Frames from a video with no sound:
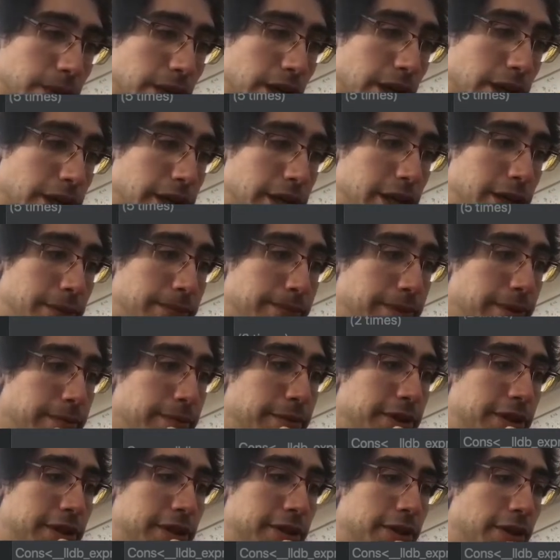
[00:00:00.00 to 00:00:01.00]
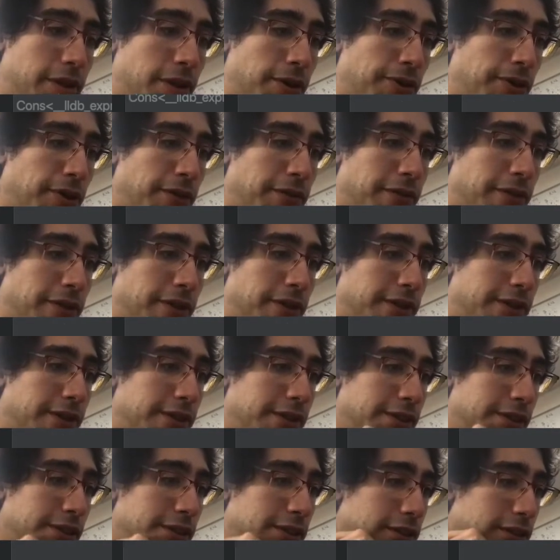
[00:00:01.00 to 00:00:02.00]
implemented all of this
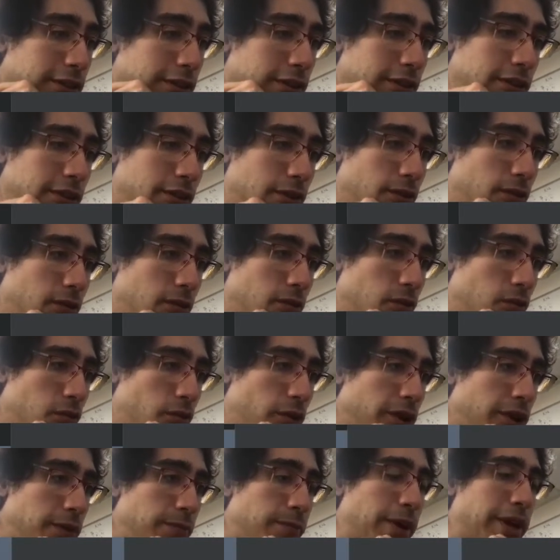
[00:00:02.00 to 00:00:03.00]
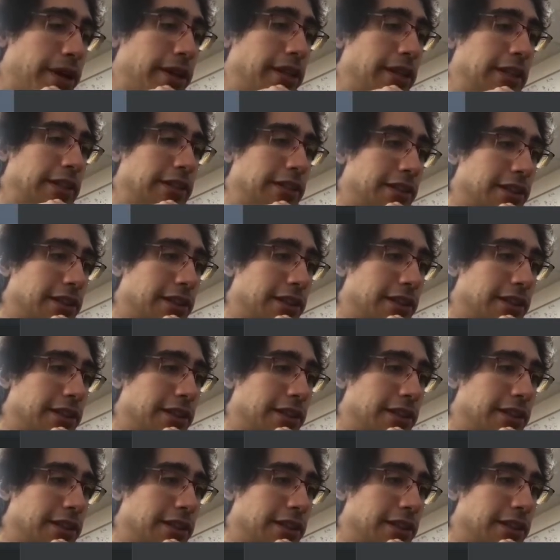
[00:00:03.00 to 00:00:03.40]
quite painlessly,